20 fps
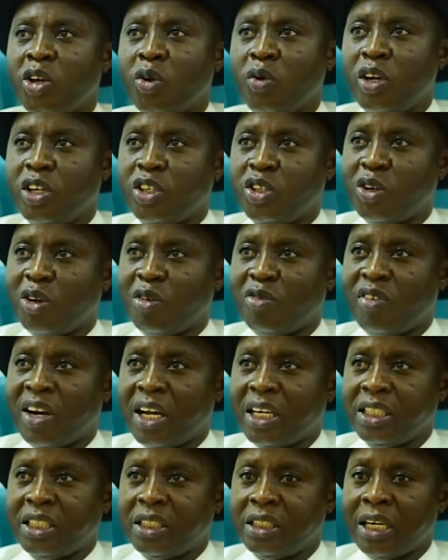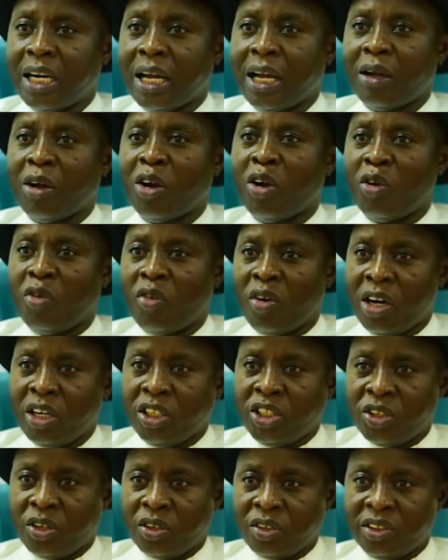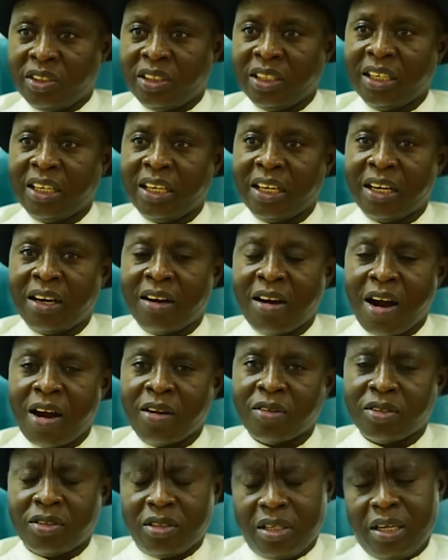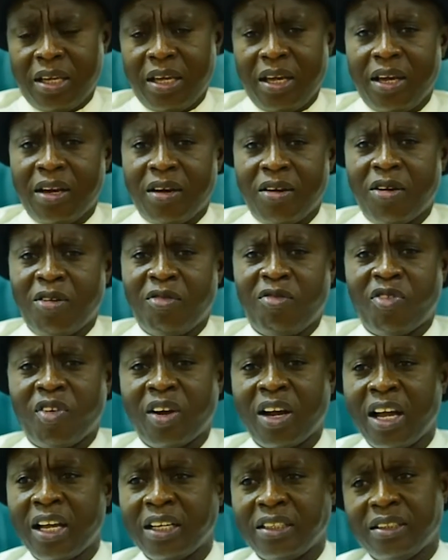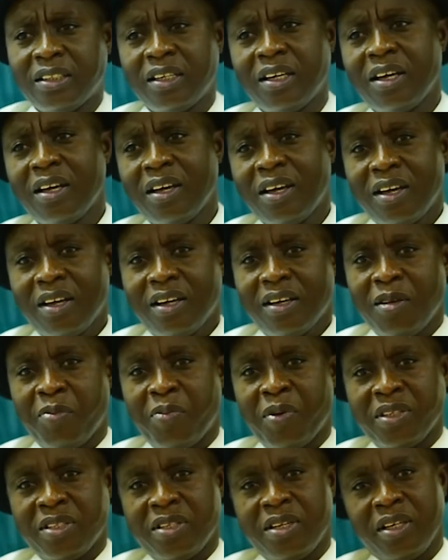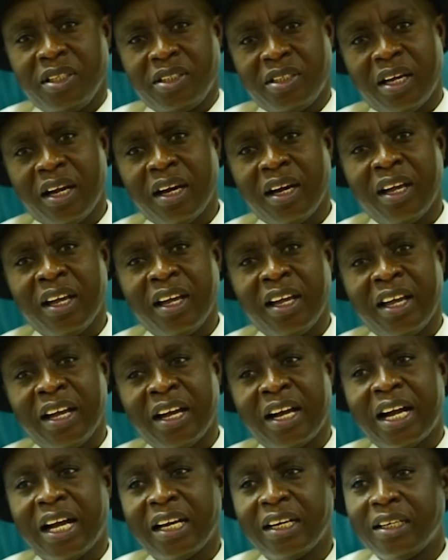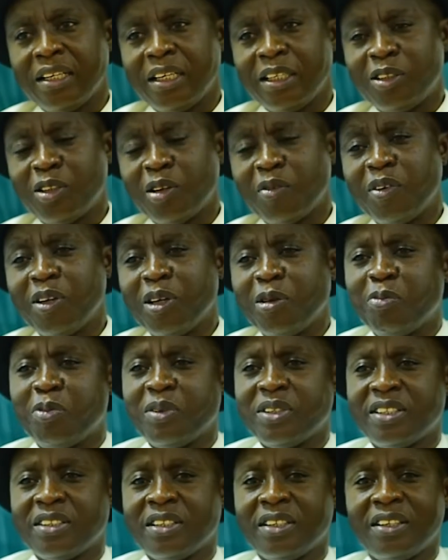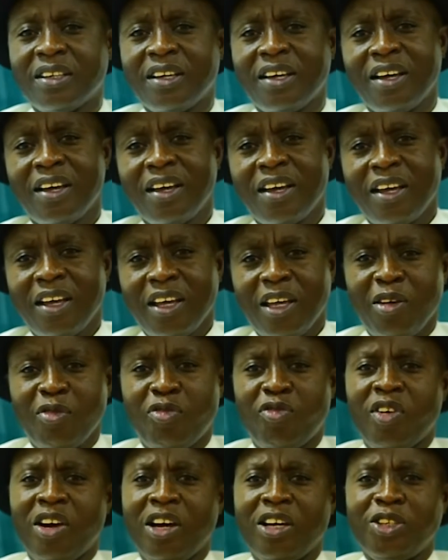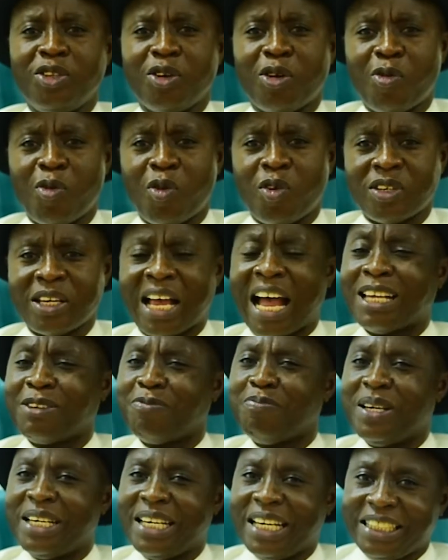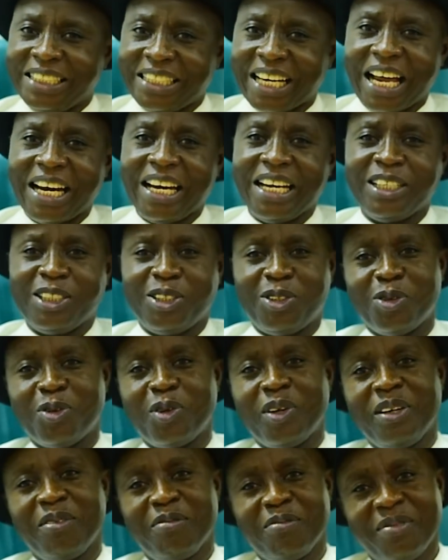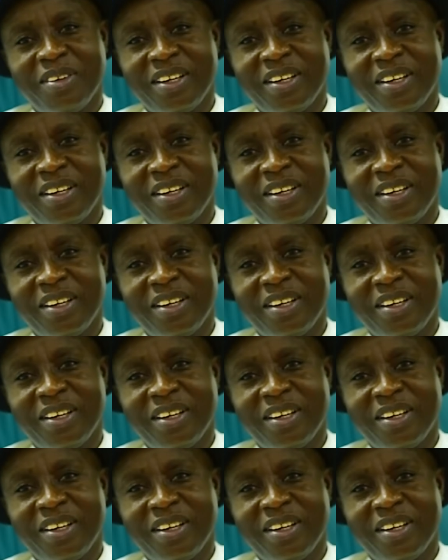unity of Nigeria on religious grounds. Again, don't forget the presidential candidate of the APC. If religion has been a challenge to him,